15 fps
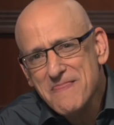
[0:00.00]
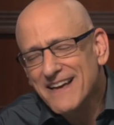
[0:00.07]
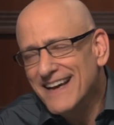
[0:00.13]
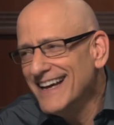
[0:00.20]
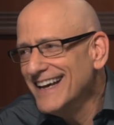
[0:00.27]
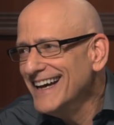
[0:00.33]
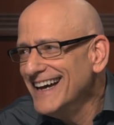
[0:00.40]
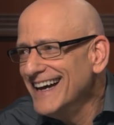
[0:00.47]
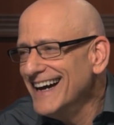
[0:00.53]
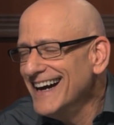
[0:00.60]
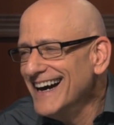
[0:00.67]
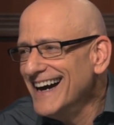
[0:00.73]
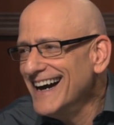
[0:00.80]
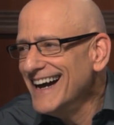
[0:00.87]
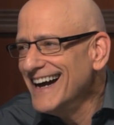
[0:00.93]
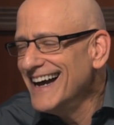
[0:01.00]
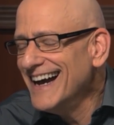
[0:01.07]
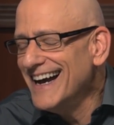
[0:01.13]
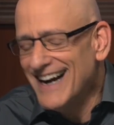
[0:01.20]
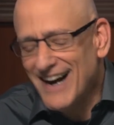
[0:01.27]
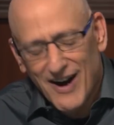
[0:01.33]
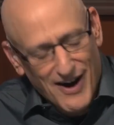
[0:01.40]
stuff, stuff.
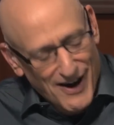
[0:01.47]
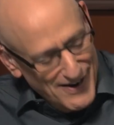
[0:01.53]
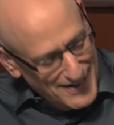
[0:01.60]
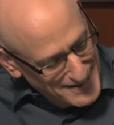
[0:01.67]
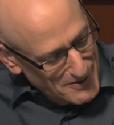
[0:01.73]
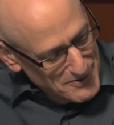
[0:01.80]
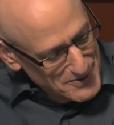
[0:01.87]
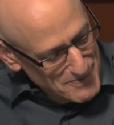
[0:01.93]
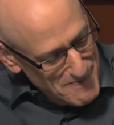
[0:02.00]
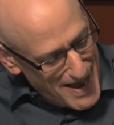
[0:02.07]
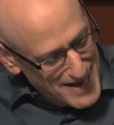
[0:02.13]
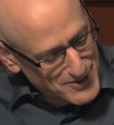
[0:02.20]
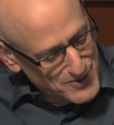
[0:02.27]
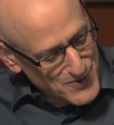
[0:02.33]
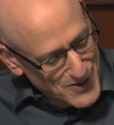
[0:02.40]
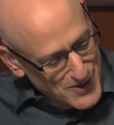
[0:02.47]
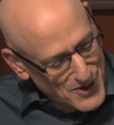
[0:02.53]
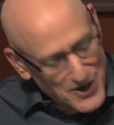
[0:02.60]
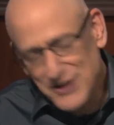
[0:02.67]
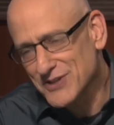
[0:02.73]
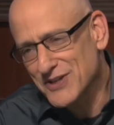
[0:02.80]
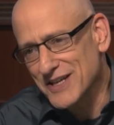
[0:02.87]
All right, that was Matt
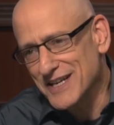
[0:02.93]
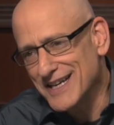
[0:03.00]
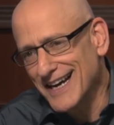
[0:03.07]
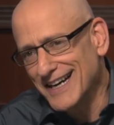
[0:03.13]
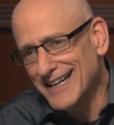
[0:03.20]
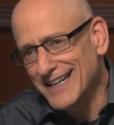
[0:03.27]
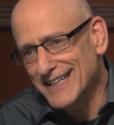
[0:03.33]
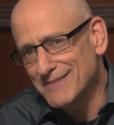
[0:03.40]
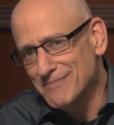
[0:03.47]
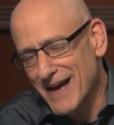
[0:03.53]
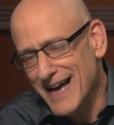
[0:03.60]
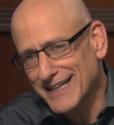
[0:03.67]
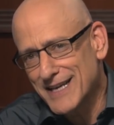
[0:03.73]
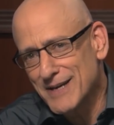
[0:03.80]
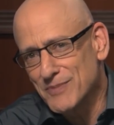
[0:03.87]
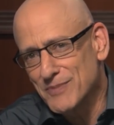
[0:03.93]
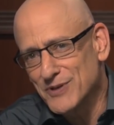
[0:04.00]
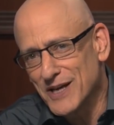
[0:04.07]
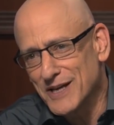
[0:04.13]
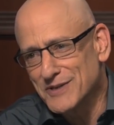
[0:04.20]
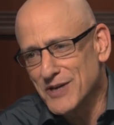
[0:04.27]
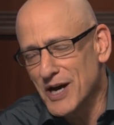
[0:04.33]
Zwierkowski. Matt,
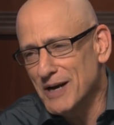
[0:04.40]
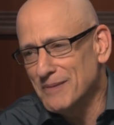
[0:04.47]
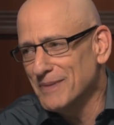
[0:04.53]
keep your day